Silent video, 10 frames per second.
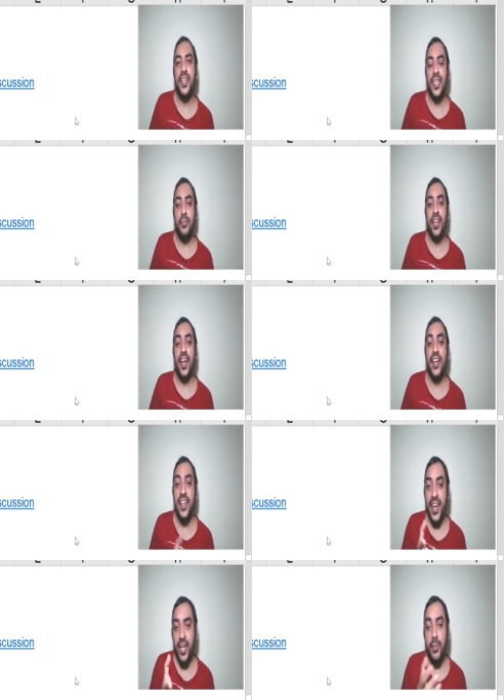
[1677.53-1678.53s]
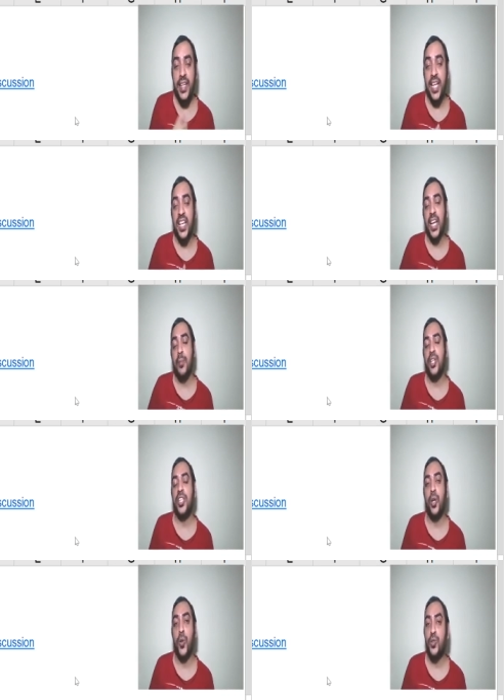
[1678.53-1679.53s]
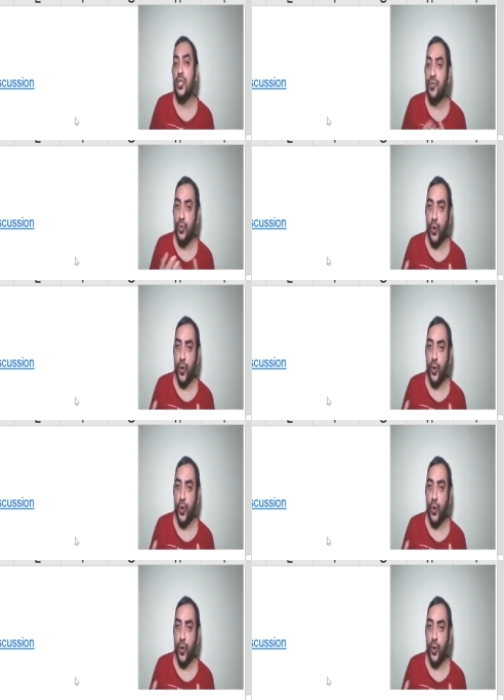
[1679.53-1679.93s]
email ID, and my Telegram channel also if you